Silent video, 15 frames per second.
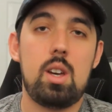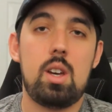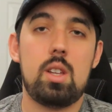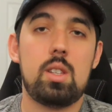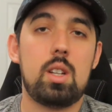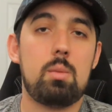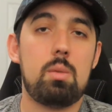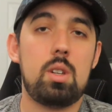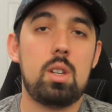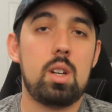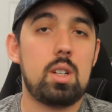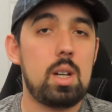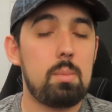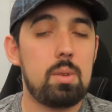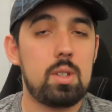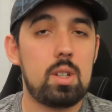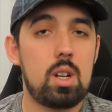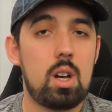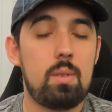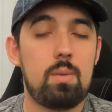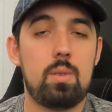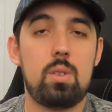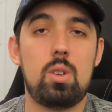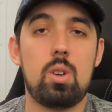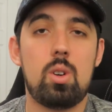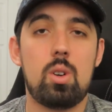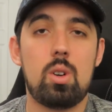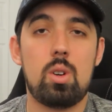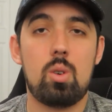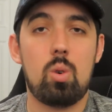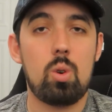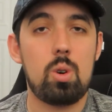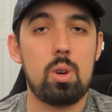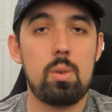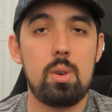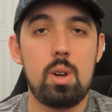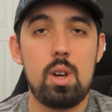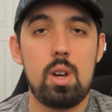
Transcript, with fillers: It's going to be 10% uh, off your order.